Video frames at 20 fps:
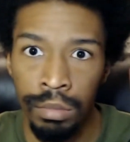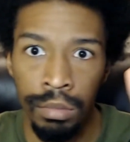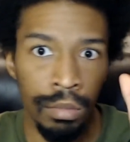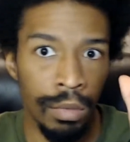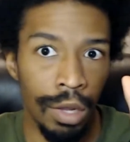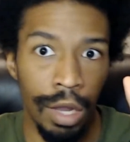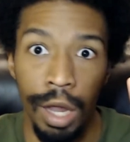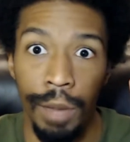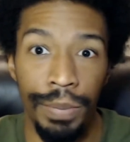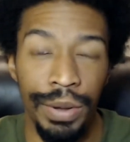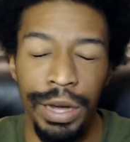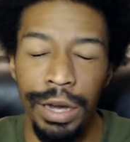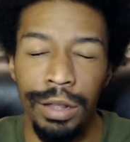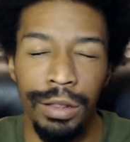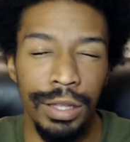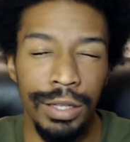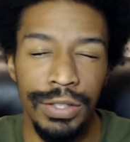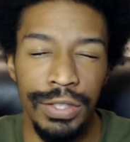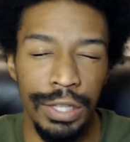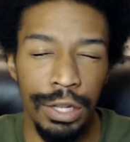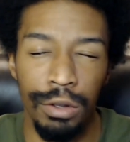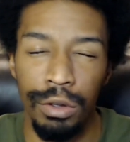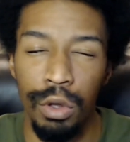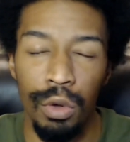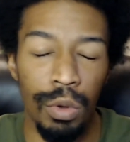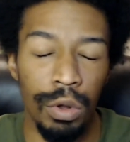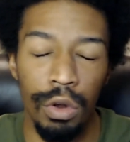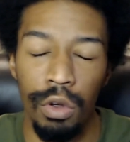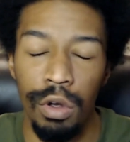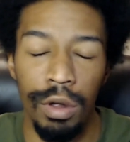apparently still
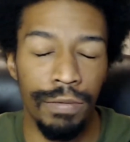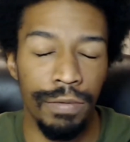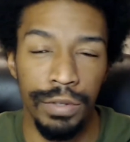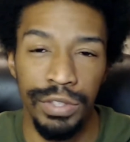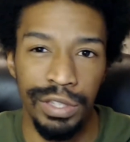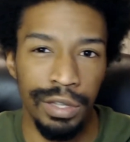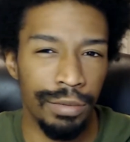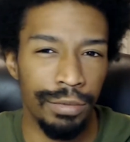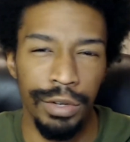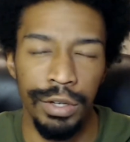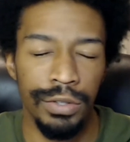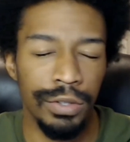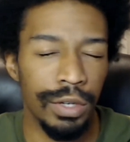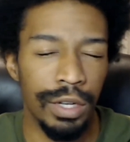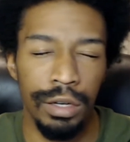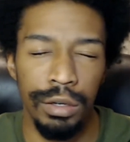going on for some reason. I don't